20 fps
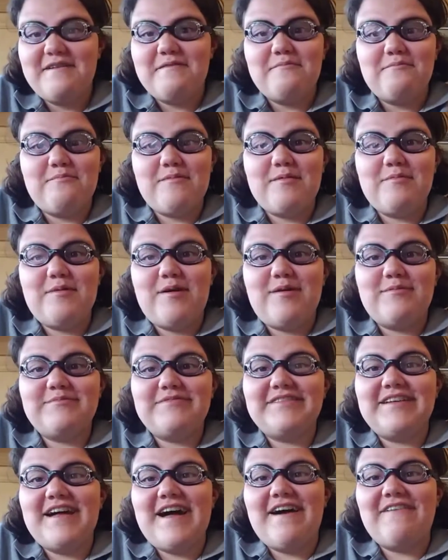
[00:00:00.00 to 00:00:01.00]
My
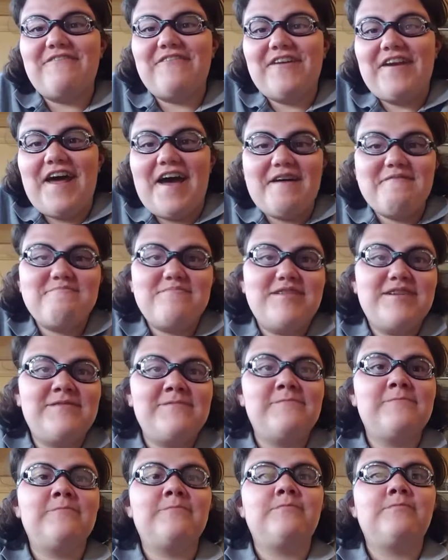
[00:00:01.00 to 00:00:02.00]
mom's laughing at me.
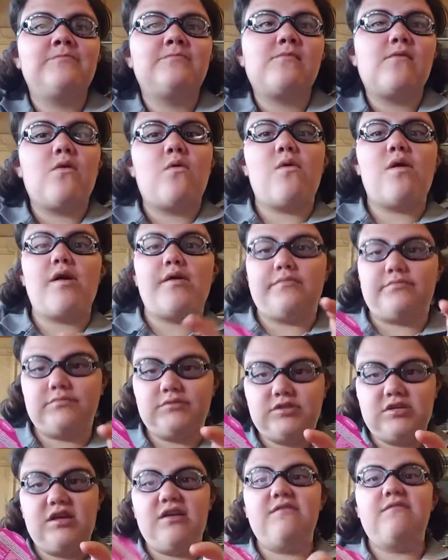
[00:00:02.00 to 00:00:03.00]
Wait,
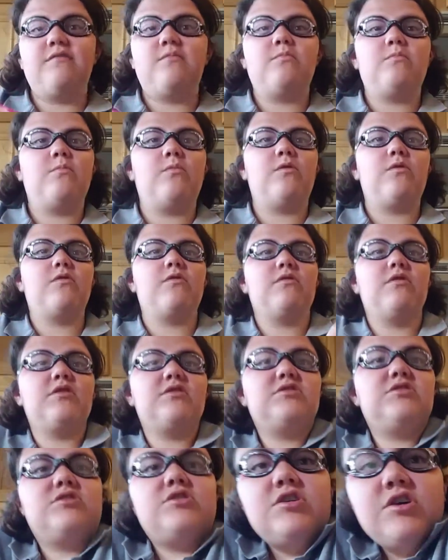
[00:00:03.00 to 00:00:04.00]
it's even more
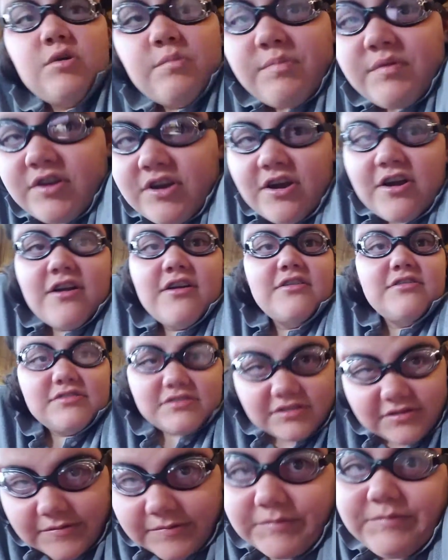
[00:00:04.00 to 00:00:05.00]
looks stupider.
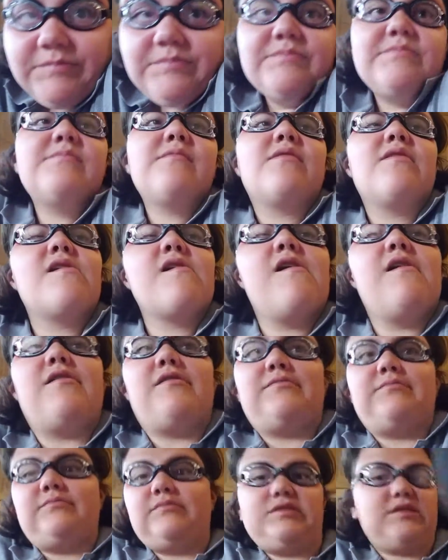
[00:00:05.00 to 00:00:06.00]

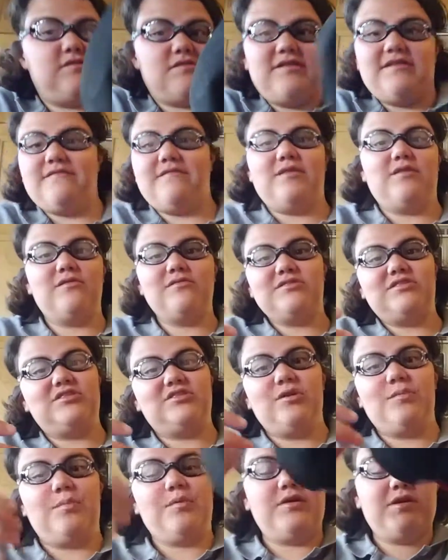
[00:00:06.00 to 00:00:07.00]
Um, I don't even know if
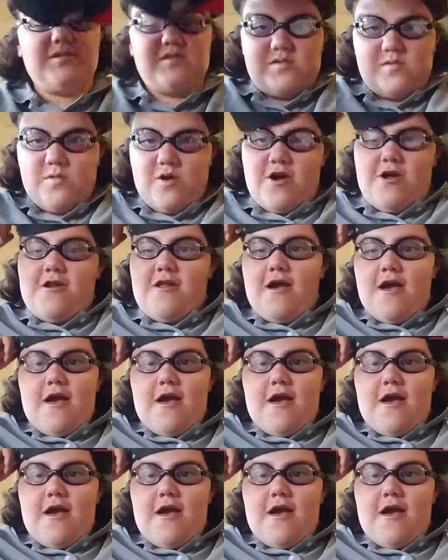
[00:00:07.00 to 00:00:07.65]
stupid is a word.